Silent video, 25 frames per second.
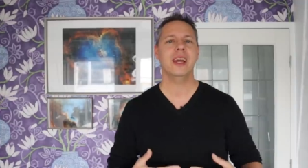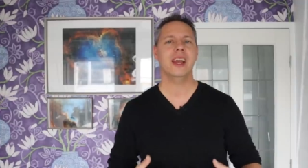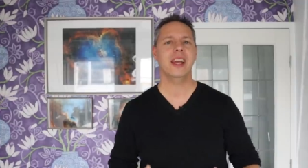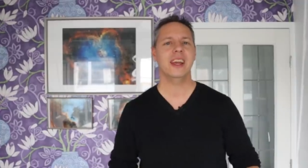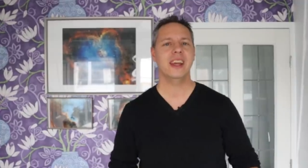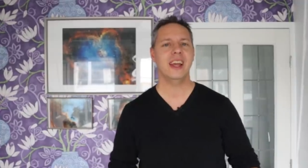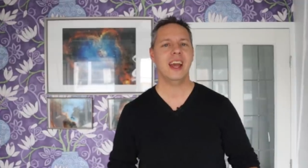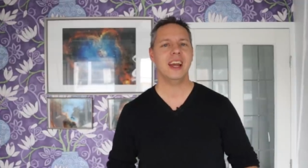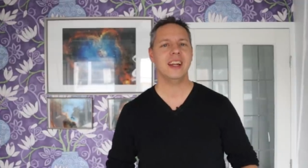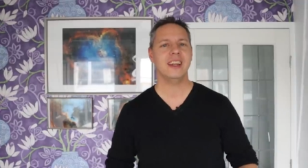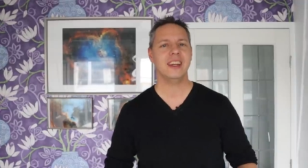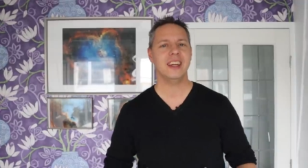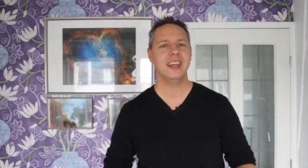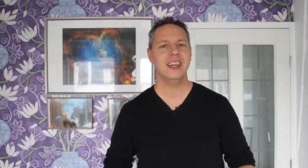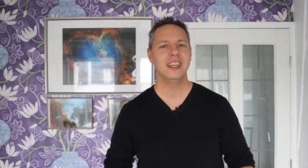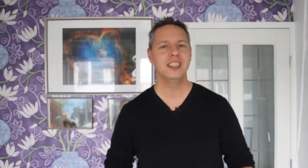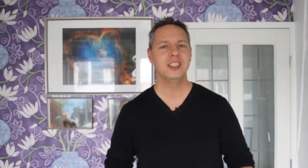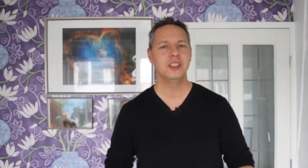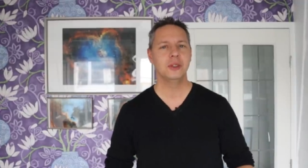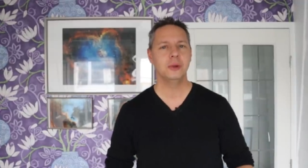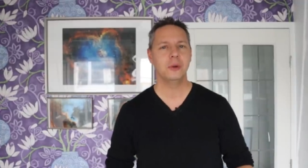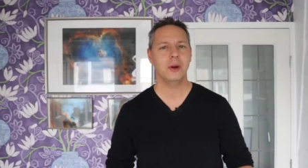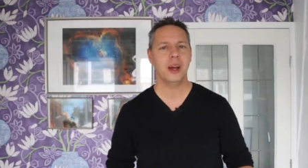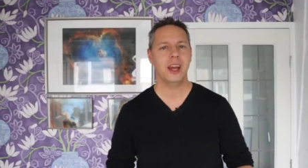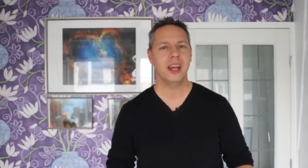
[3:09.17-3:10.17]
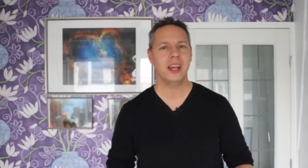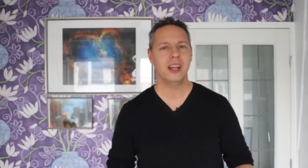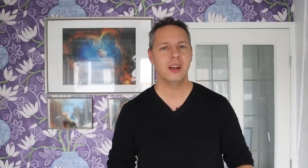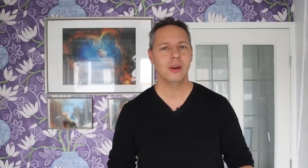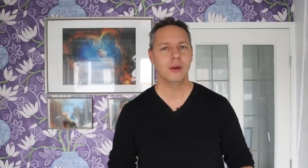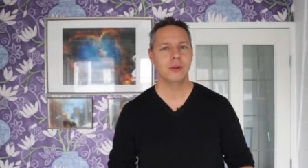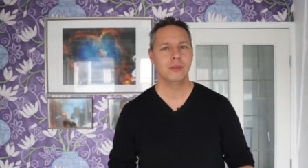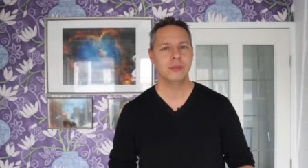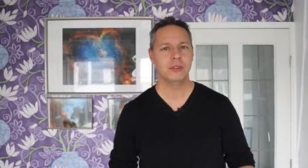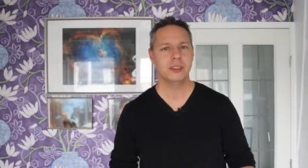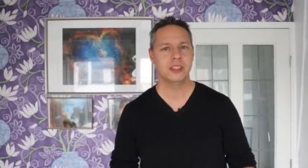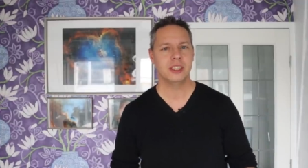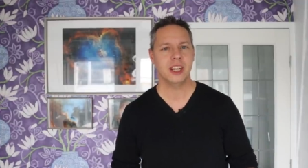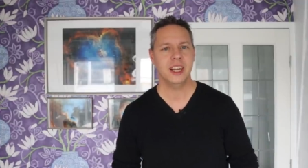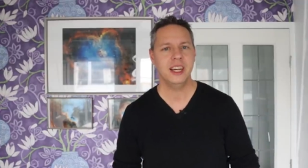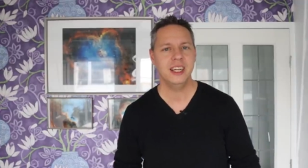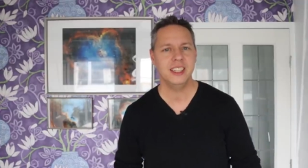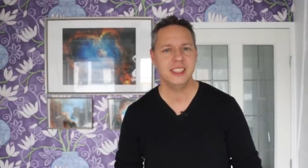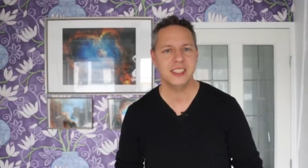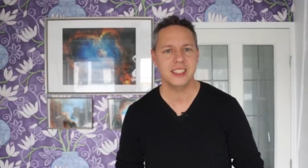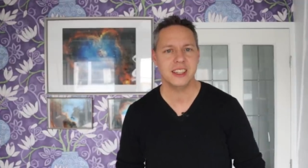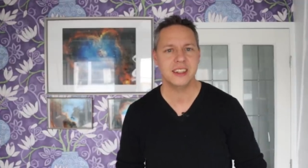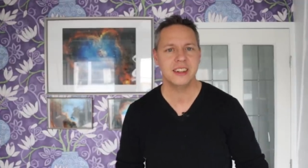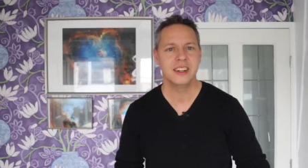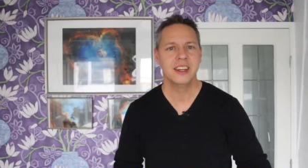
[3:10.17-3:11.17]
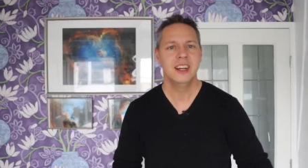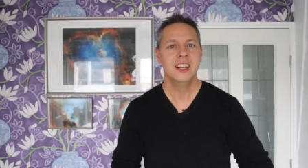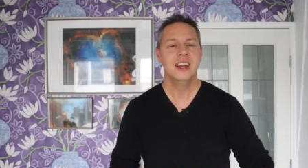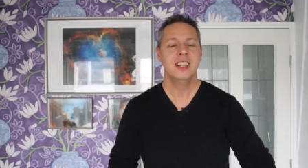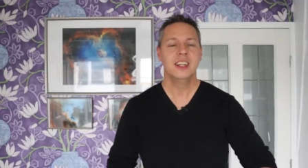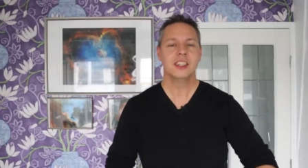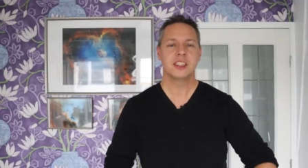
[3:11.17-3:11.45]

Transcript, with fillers: can get into a conversation.